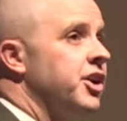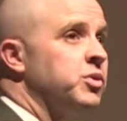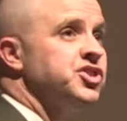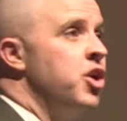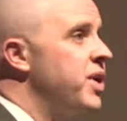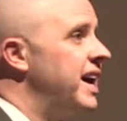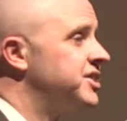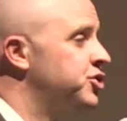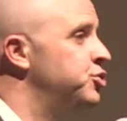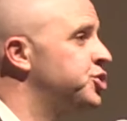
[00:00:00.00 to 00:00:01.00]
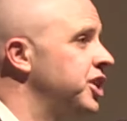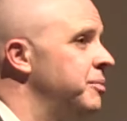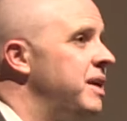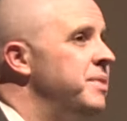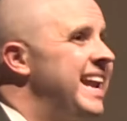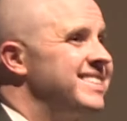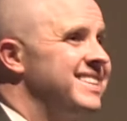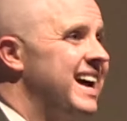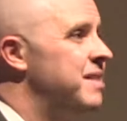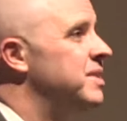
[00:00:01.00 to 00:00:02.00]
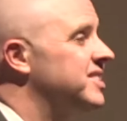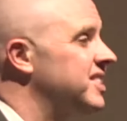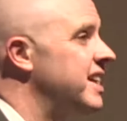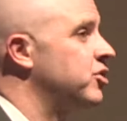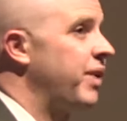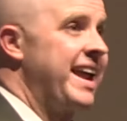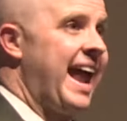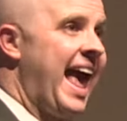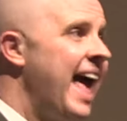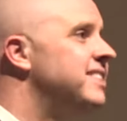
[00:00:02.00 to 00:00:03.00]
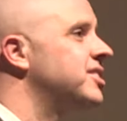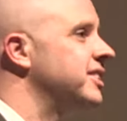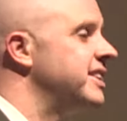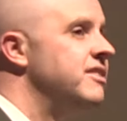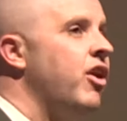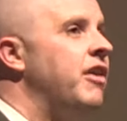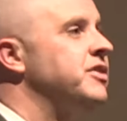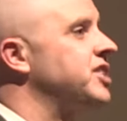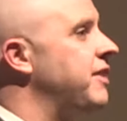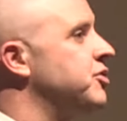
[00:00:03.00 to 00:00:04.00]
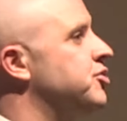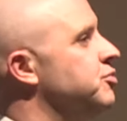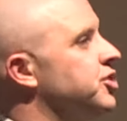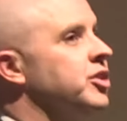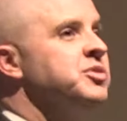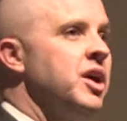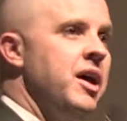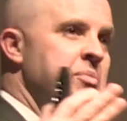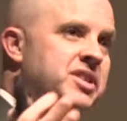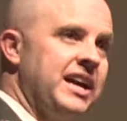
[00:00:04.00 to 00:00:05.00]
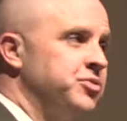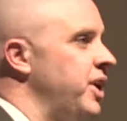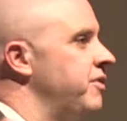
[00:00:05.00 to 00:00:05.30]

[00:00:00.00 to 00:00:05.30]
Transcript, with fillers: there was no constitutional amendment at the time that said Grant had to leave office after two terms, but that's what